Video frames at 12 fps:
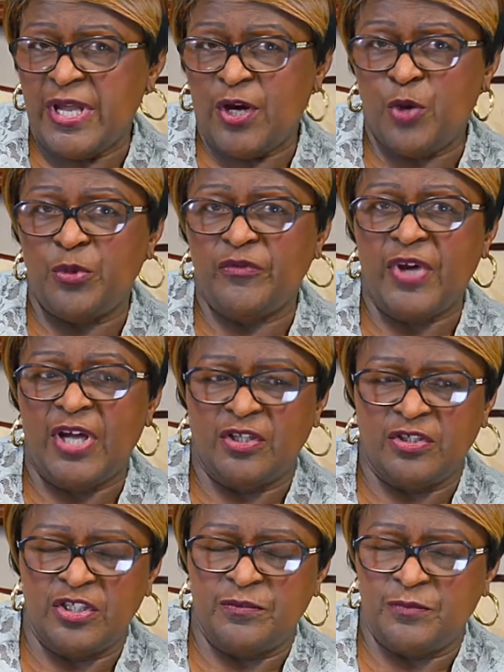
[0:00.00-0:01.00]
I hope you've got
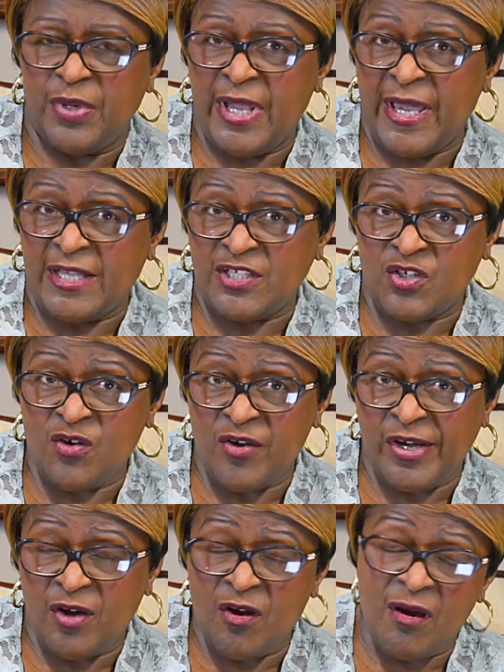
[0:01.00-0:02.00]
good plans
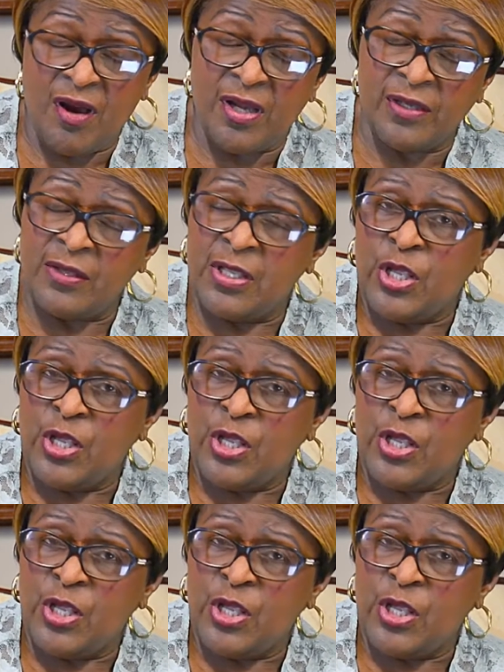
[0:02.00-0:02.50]
going on.